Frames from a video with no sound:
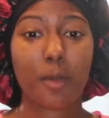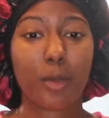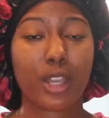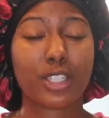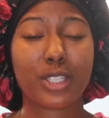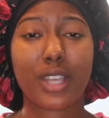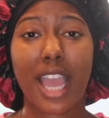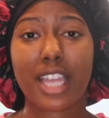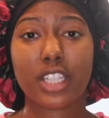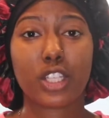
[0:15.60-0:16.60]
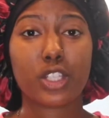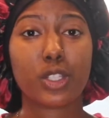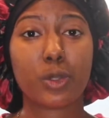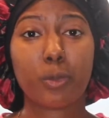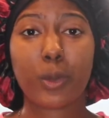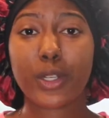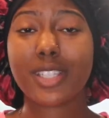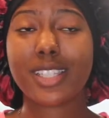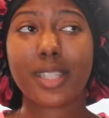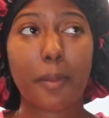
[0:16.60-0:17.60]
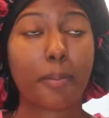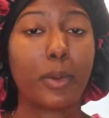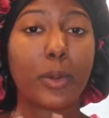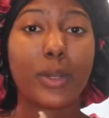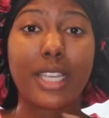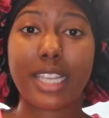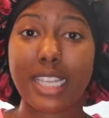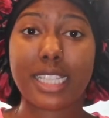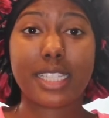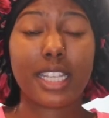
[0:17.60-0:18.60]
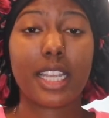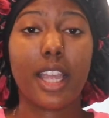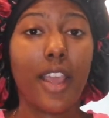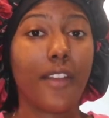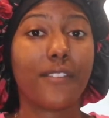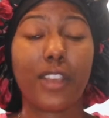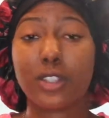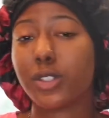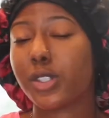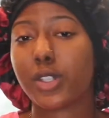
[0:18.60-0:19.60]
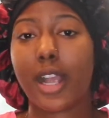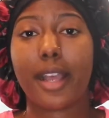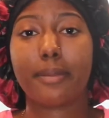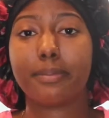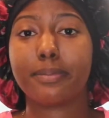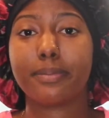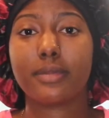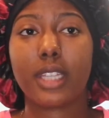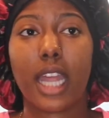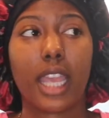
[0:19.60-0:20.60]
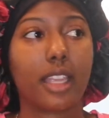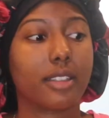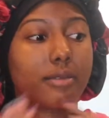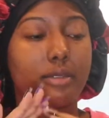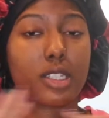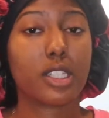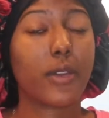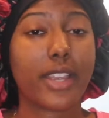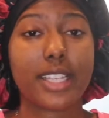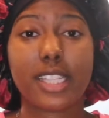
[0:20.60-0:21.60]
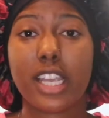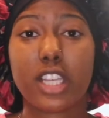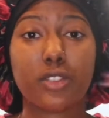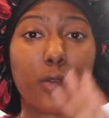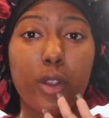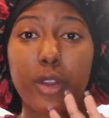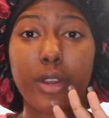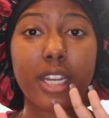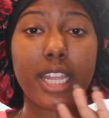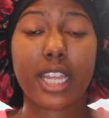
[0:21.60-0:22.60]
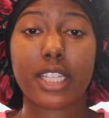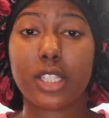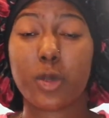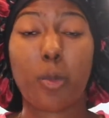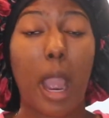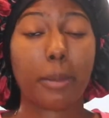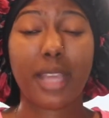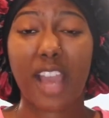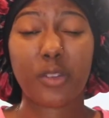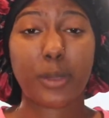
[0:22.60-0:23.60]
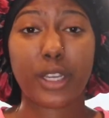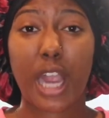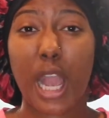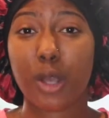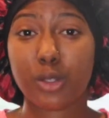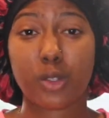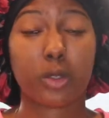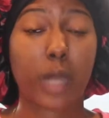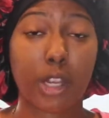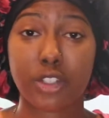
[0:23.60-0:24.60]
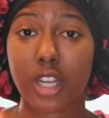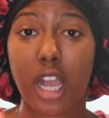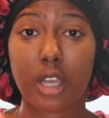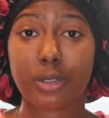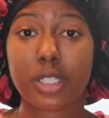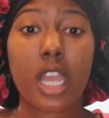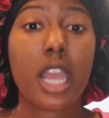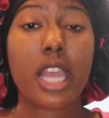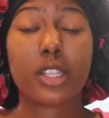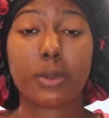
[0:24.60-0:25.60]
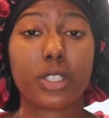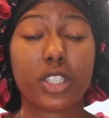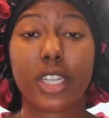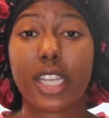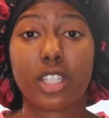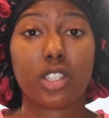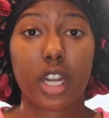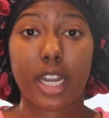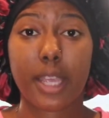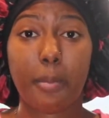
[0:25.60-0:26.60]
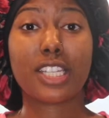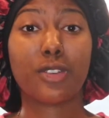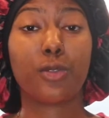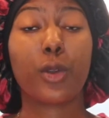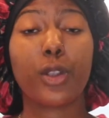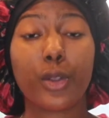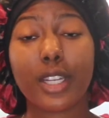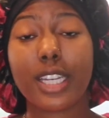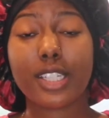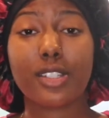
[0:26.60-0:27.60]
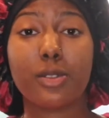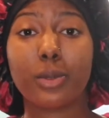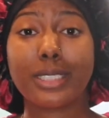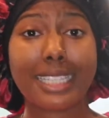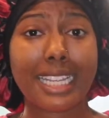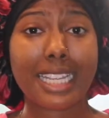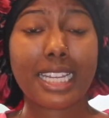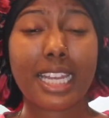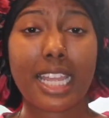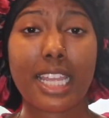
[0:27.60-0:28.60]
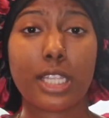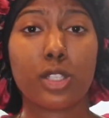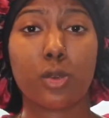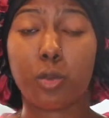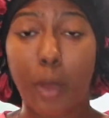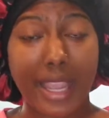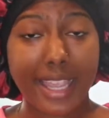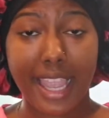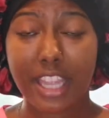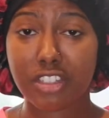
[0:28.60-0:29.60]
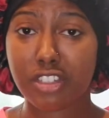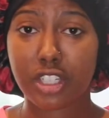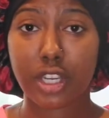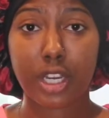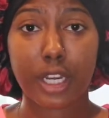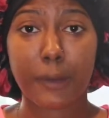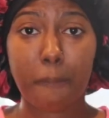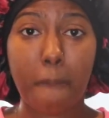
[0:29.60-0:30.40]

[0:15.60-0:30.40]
bringing to you guys a super simple, easy facial scrub. Like, so easy. It's 4 ingredients. You probably have them in your house or around your house. So we're just going to get started. The 4 ingredients you will need is white cane sugar,